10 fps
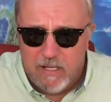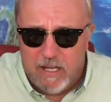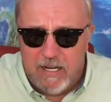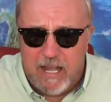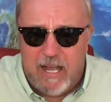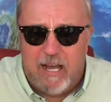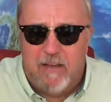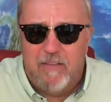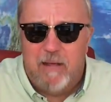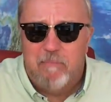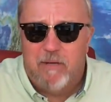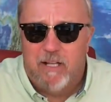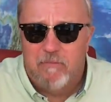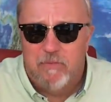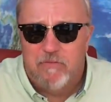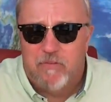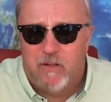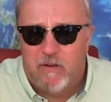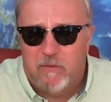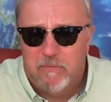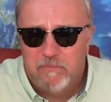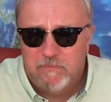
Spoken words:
and how that blood would flow